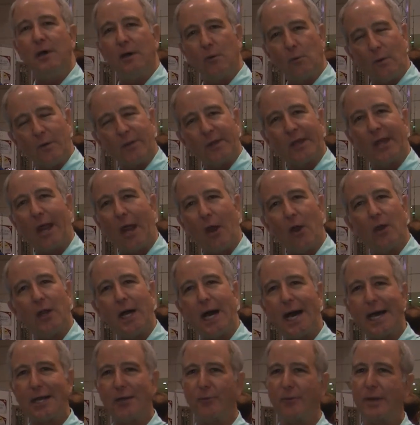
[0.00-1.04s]
with a
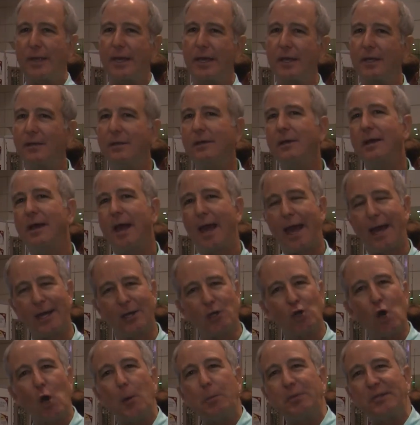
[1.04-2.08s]
Carolina rig and a
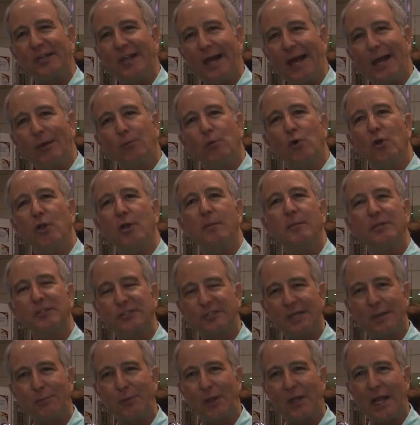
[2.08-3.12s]
gulp sandworm or
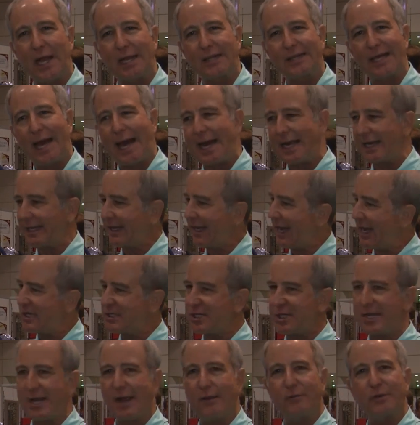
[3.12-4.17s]
something like that and
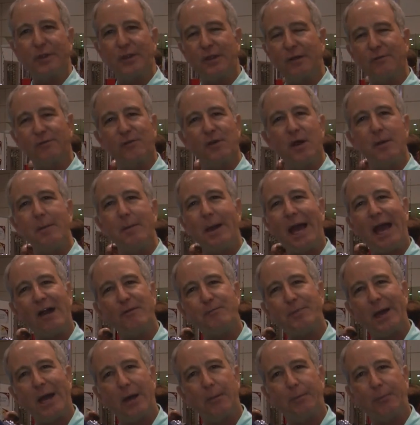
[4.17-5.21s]
catching everything from
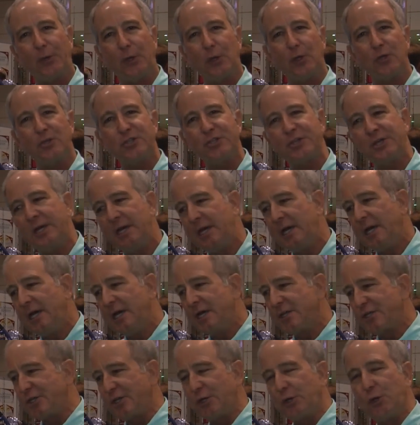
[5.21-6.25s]
half-pound perch
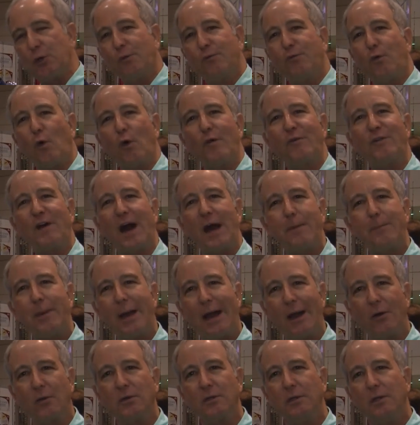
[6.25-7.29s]
to 4 or 5
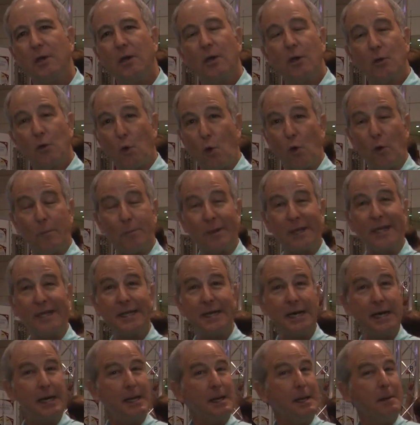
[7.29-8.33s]
pound
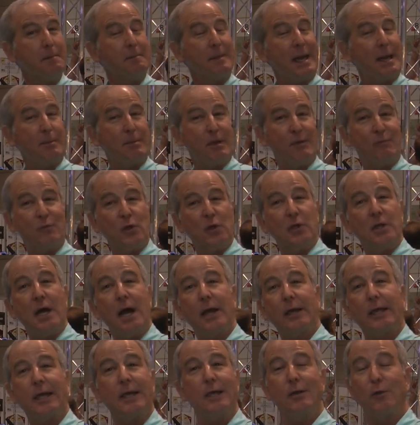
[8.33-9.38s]
corbina. Maybe if you're
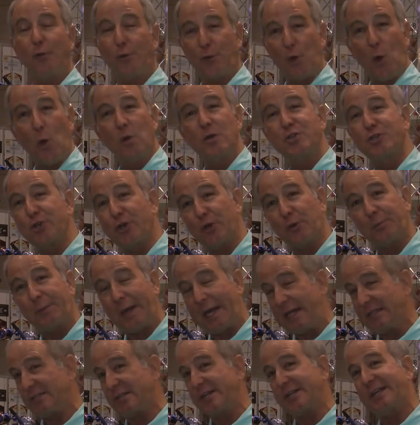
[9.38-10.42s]
lucky, you're throwing jerk
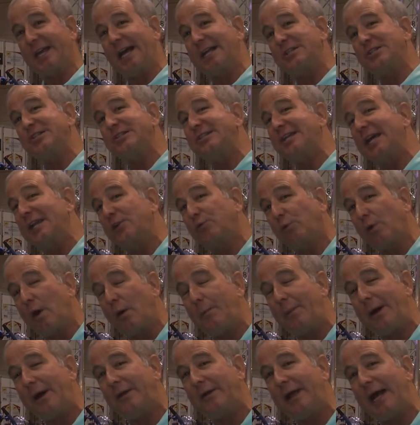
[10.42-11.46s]
baits and catching 10, 12
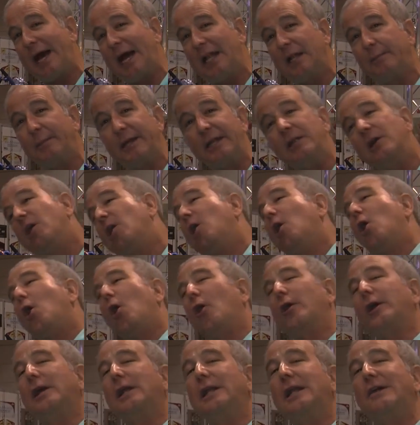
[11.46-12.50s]
pound halibut,
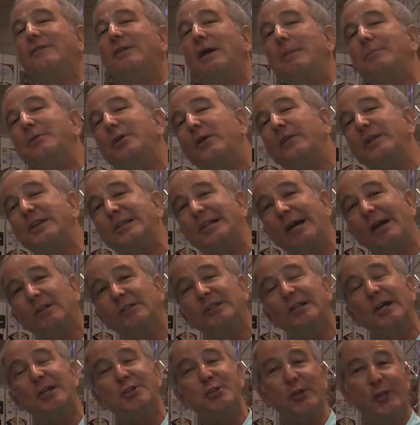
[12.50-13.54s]
or you live up near the
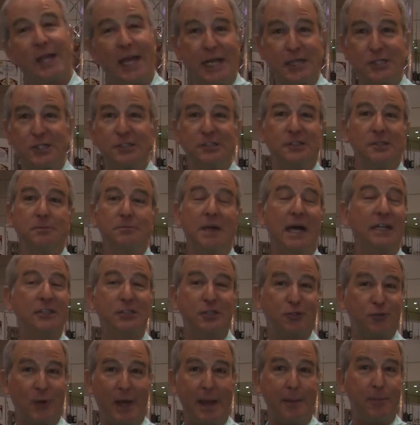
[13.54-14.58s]
Delta and you're catching some nice
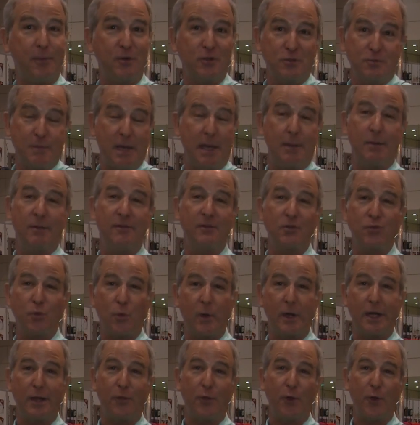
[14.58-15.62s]
stripers, maybe even
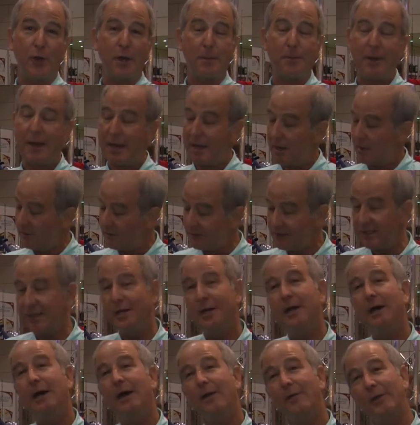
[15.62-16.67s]
20, 30 pounds.
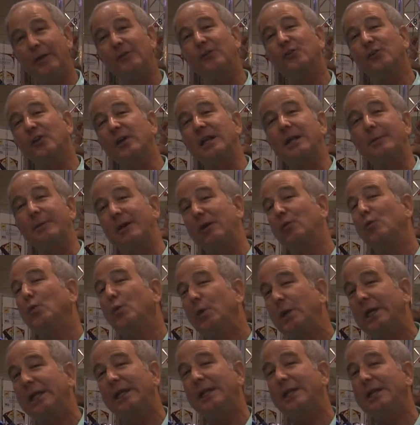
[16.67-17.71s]
This is going to be a
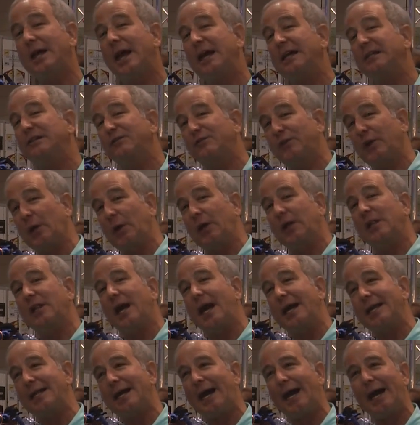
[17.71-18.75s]
really nice, very
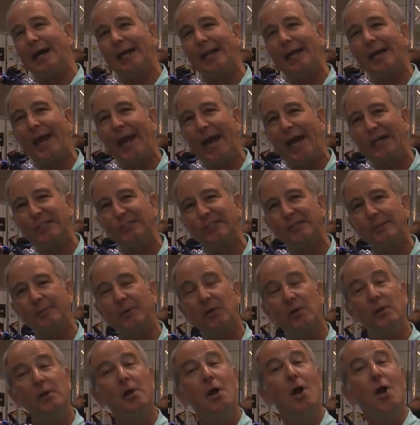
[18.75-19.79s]
light, highly
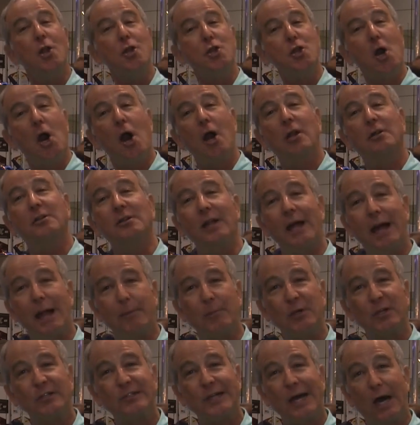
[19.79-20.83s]
castable,
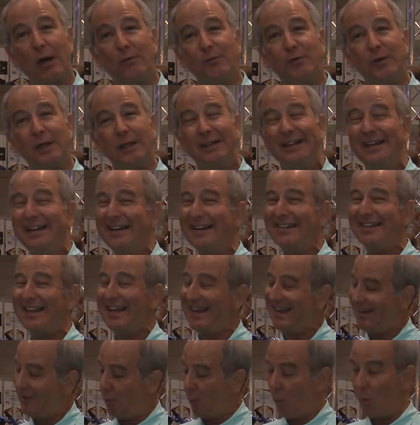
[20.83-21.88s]
non-glamorous outfit
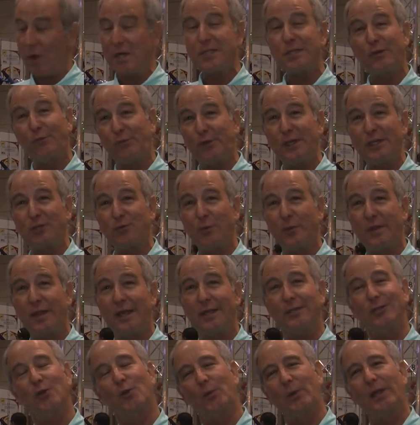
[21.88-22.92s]
that once you fish with
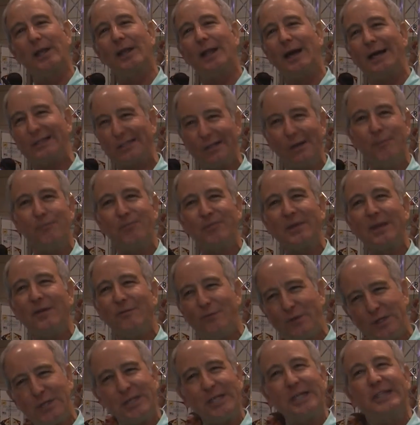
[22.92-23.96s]
it, you realize
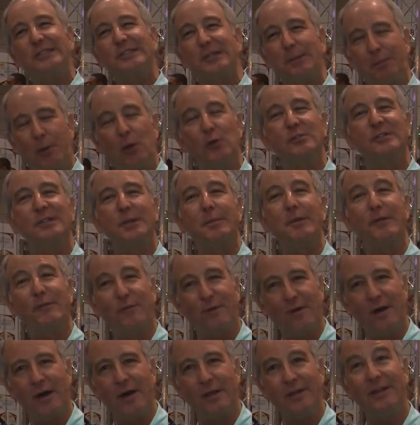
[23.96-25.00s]
fishing is supposed to be
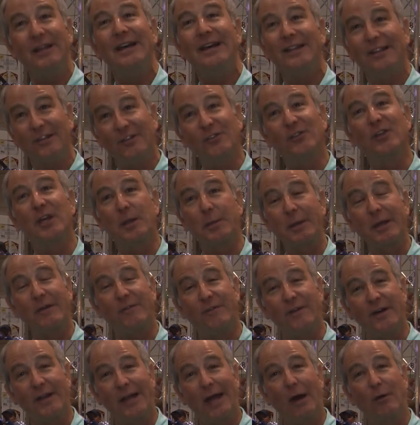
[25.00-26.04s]
fun. This is going to be a
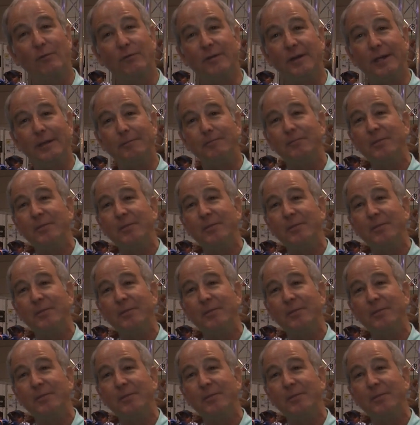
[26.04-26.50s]
fun outfit.